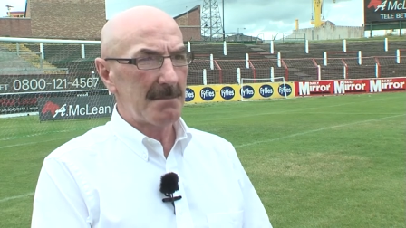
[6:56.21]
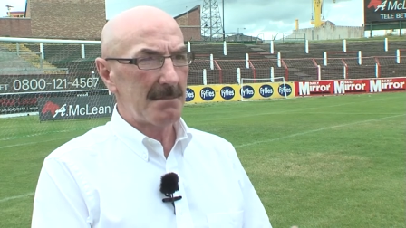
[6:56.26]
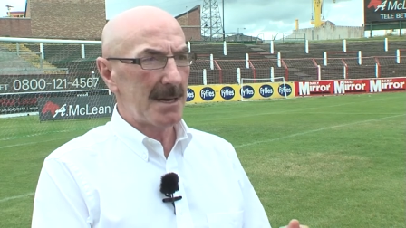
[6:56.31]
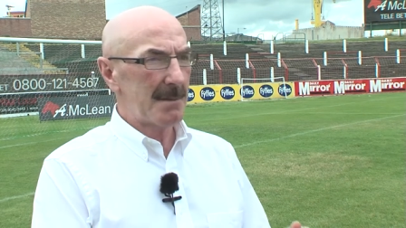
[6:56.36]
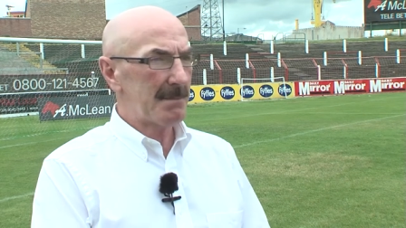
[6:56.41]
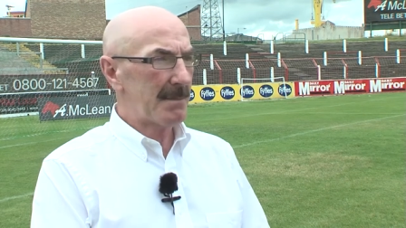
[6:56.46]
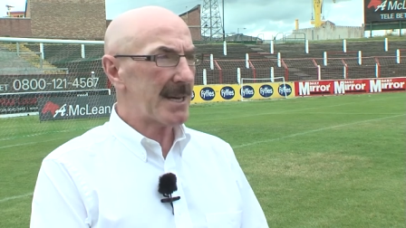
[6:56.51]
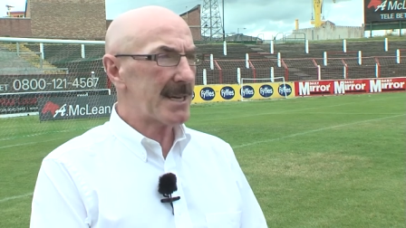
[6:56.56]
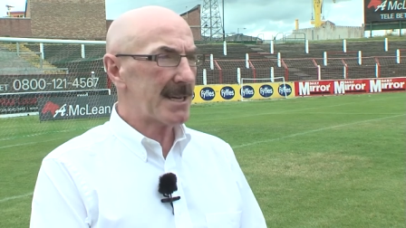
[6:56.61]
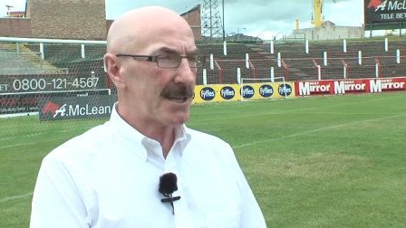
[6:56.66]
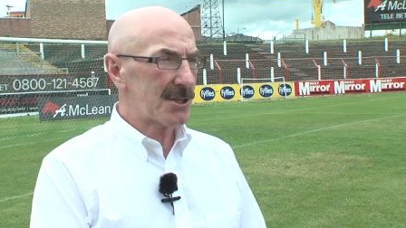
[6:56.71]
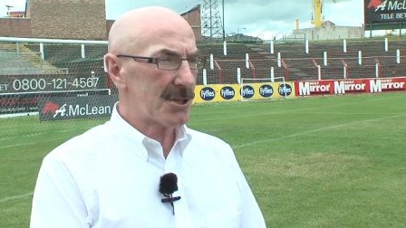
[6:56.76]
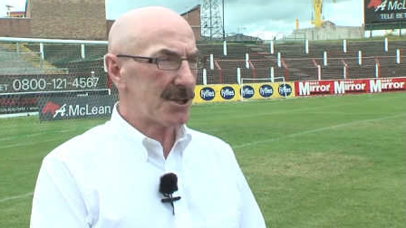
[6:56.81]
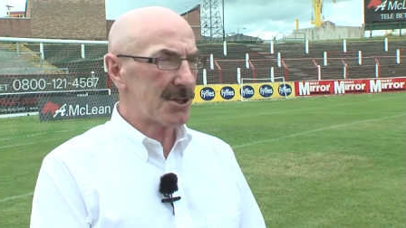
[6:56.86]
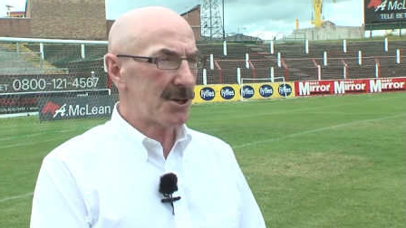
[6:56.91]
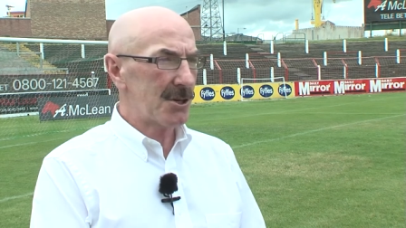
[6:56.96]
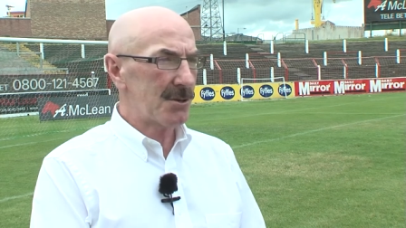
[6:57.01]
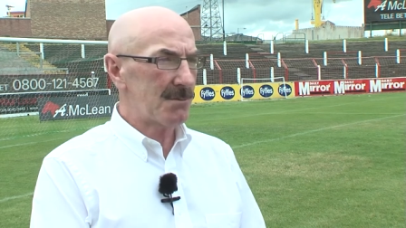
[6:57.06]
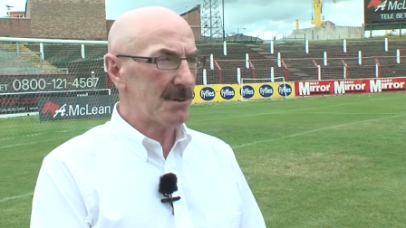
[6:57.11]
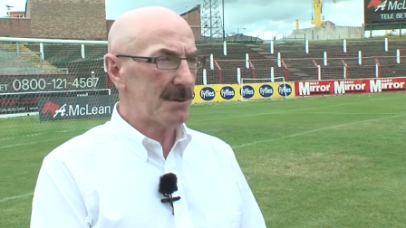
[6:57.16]
My big
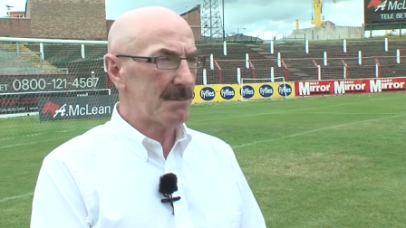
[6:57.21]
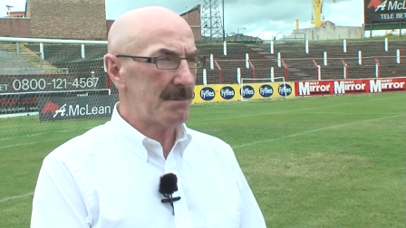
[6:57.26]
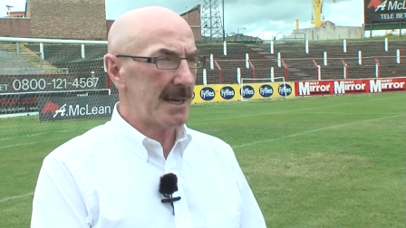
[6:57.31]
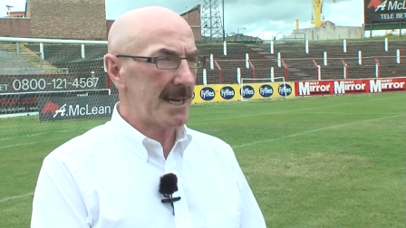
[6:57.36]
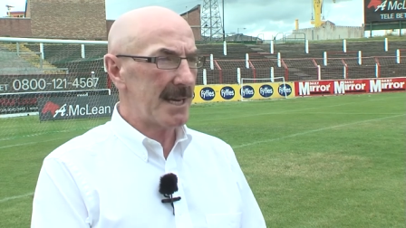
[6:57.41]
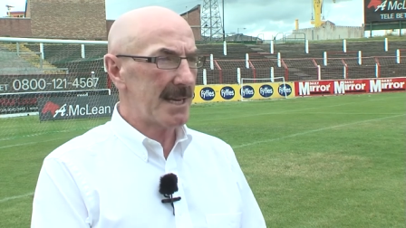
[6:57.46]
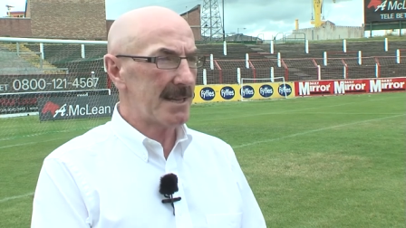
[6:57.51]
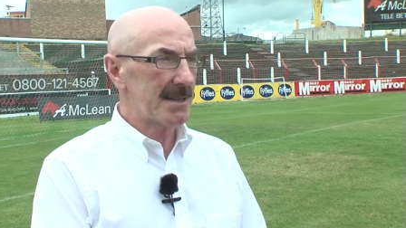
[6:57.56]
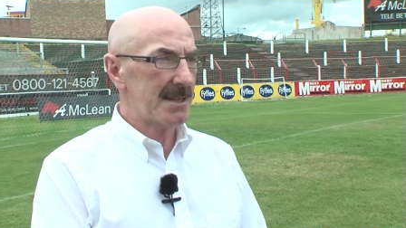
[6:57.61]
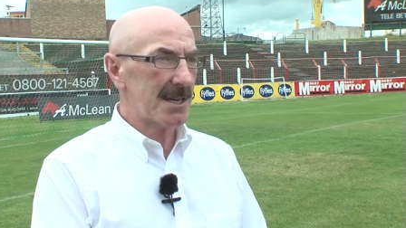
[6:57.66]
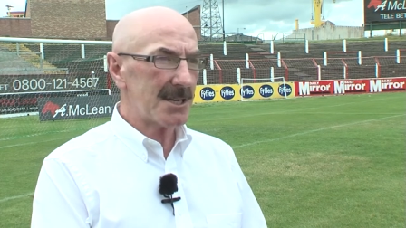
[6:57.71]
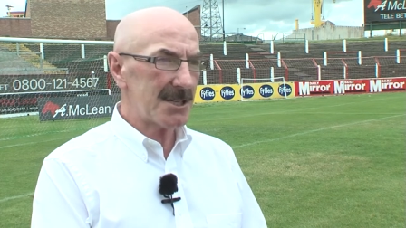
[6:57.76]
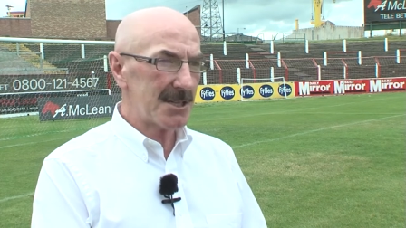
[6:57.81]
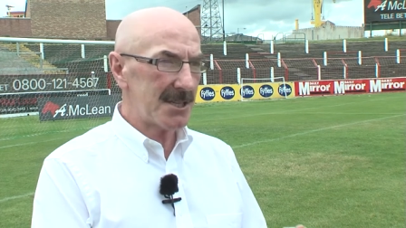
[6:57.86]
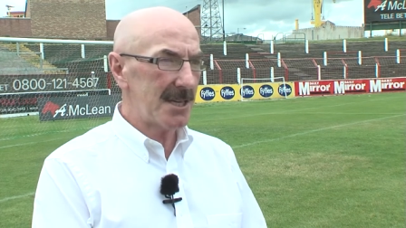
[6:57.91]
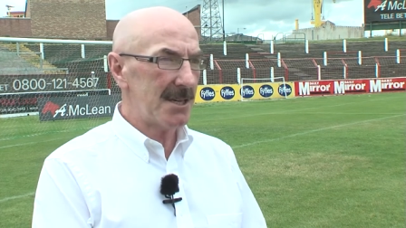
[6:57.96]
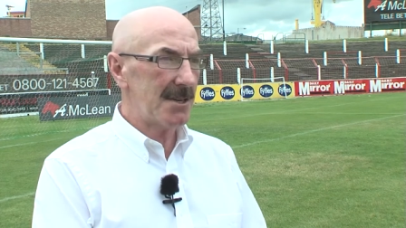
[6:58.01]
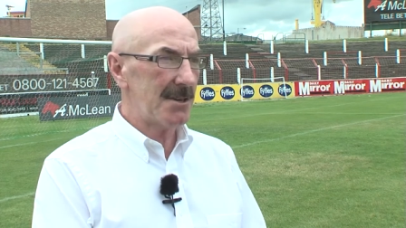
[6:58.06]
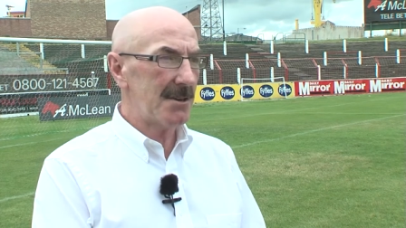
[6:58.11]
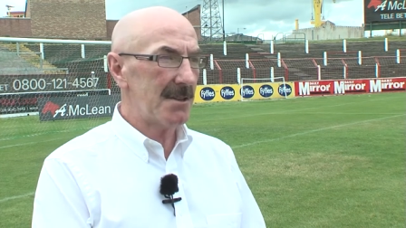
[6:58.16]
concern would be
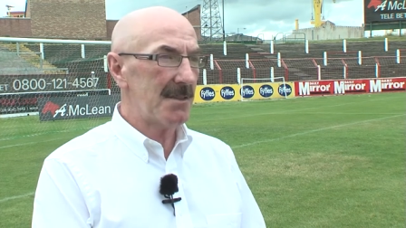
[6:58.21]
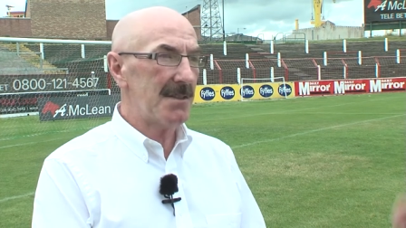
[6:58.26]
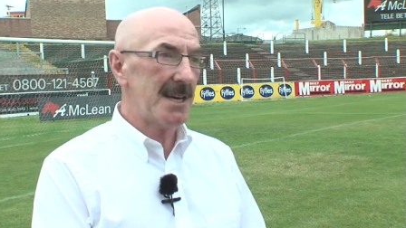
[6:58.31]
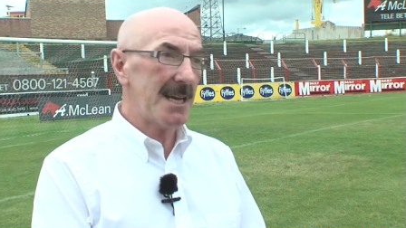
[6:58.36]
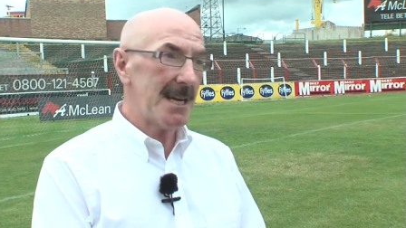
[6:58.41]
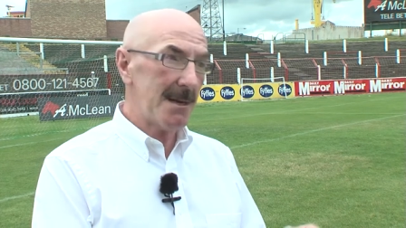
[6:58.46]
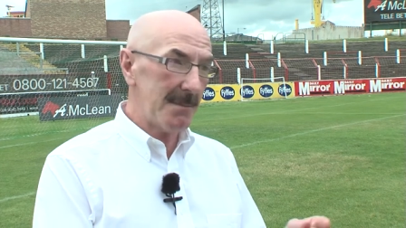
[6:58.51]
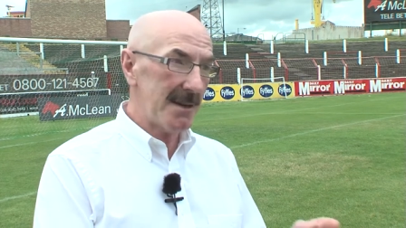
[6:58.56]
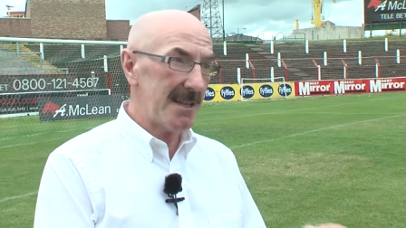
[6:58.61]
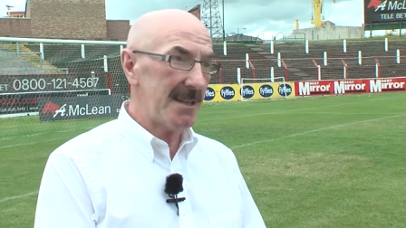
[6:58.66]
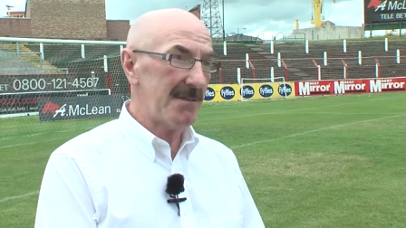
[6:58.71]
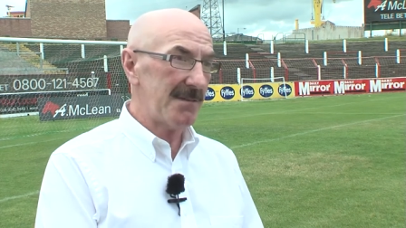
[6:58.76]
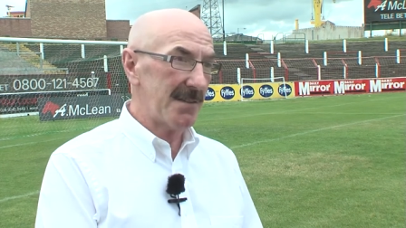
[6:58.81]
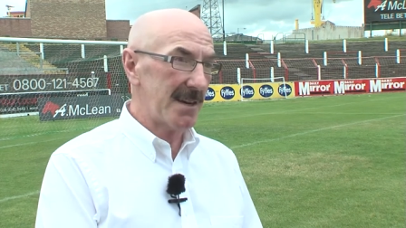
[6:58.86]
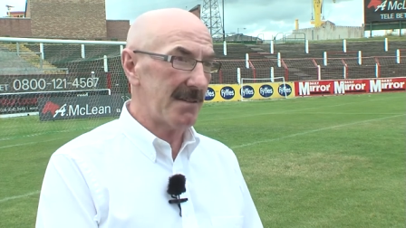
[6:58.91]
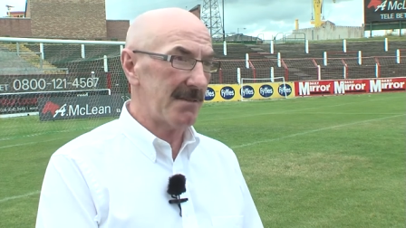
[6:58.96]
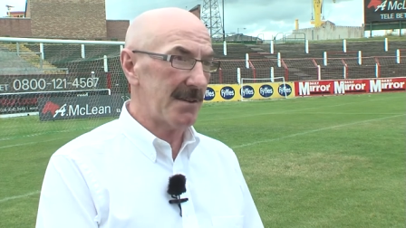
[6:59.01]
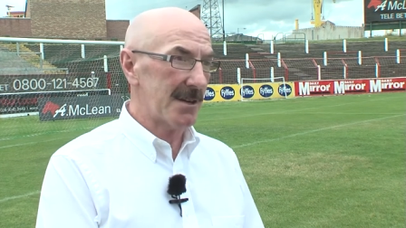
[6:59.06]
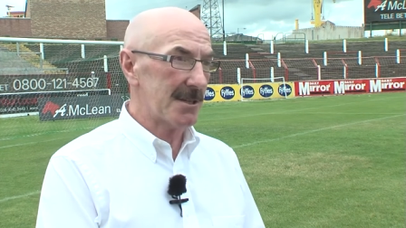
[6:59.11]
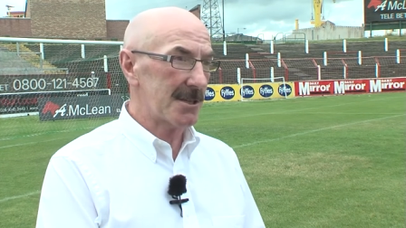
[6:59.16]
this year they'll be the
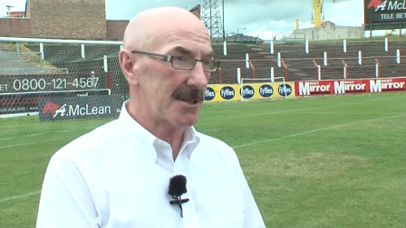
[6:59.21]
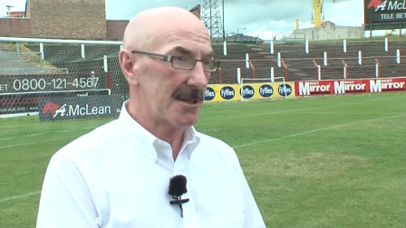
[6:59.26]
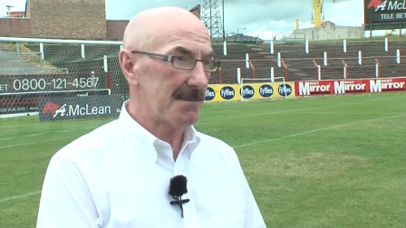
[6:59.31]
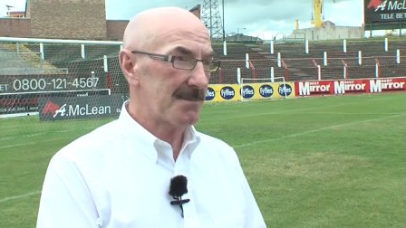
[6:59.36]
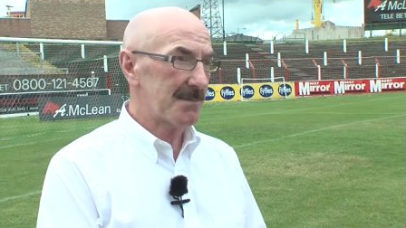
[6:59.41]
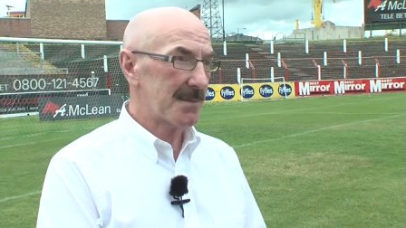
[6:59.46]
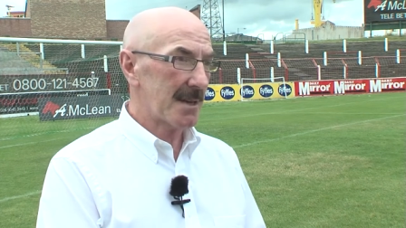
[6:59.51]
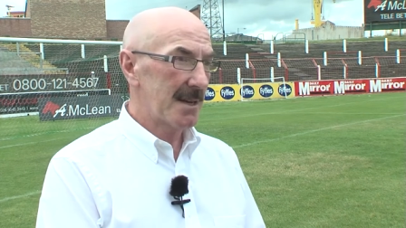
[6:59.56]
favourites